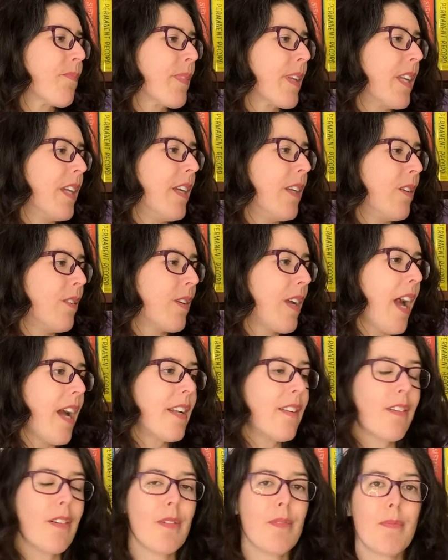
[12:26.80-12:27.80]
you know, kind
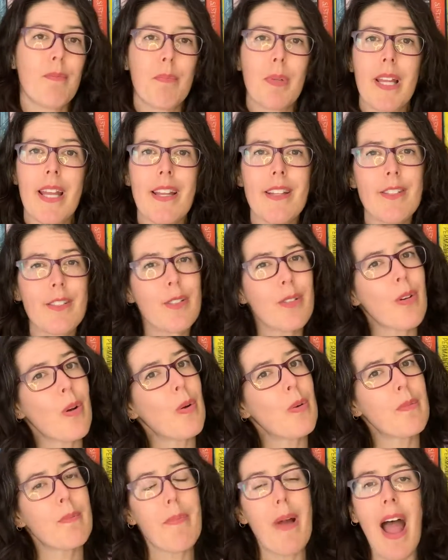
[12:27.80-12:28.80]
of blaze your
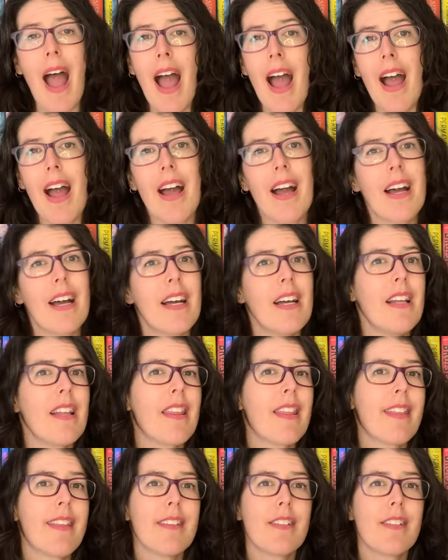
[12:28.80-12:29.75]
own path,